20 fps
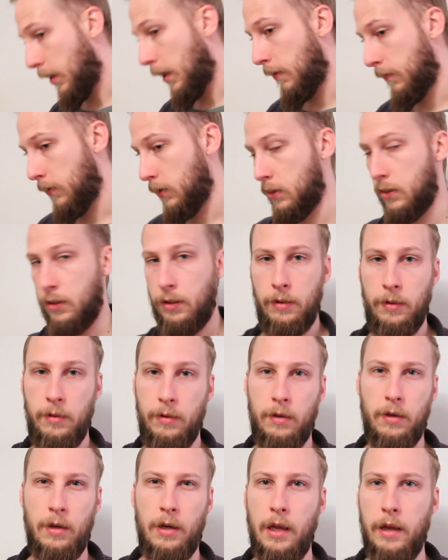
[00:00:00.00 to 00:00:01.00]
have it too,
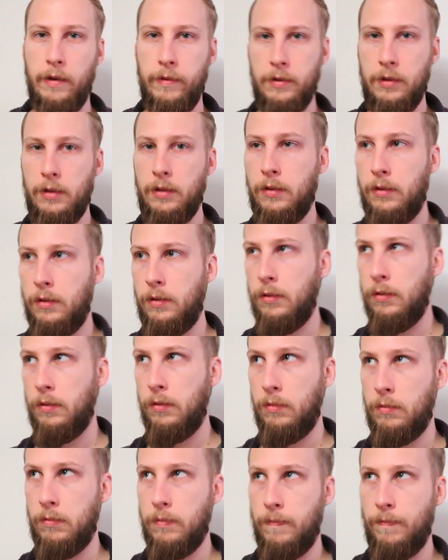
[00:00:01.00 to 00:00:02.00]
I'm gonna have to
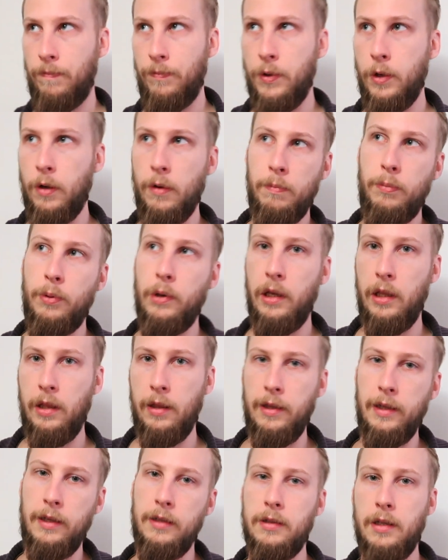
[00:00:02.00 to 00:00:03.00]
not put in
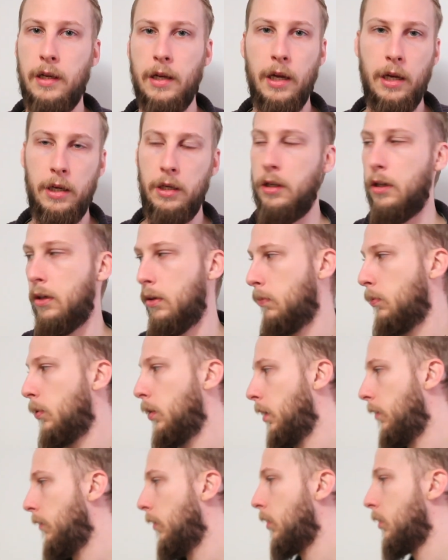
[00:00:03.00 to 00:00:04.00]
things like onion and
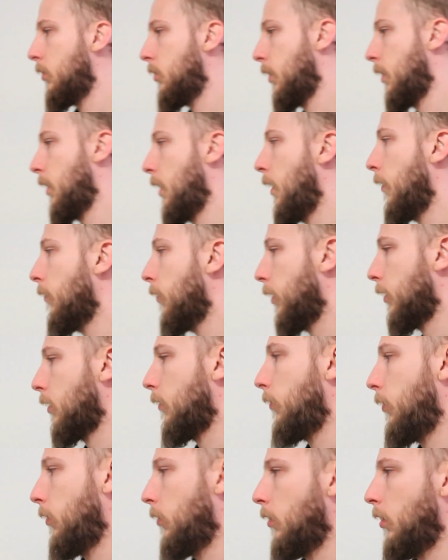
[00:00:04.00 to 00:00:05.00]
whatever. She can have like a
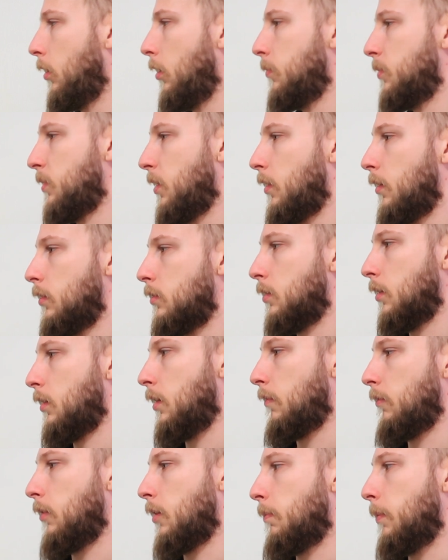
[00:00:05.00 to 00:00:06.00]
few herbs. I think she can
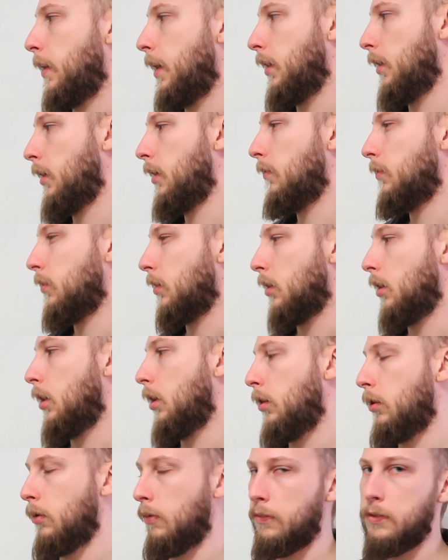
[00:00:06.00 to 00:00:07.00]
have like bay leaves and
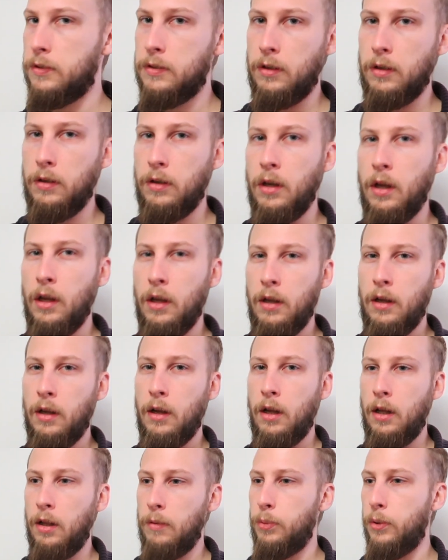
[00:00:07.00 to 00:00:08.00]
cloves, so
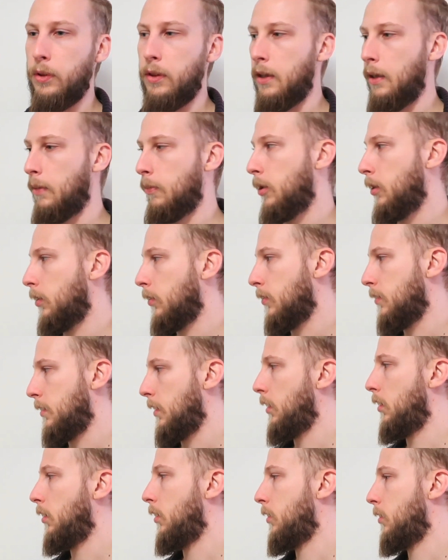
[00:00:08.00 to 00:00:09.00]
put them in because they're
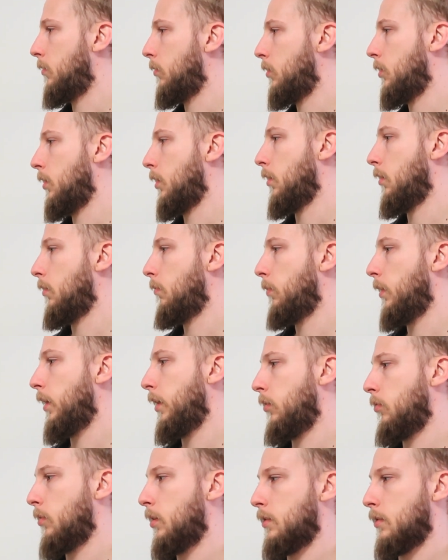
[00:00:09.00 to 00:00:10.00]
nice with chicken, but
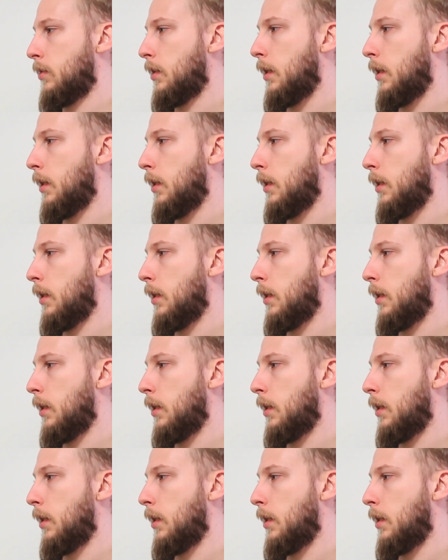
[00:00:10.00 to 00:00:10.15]
otherwise I'll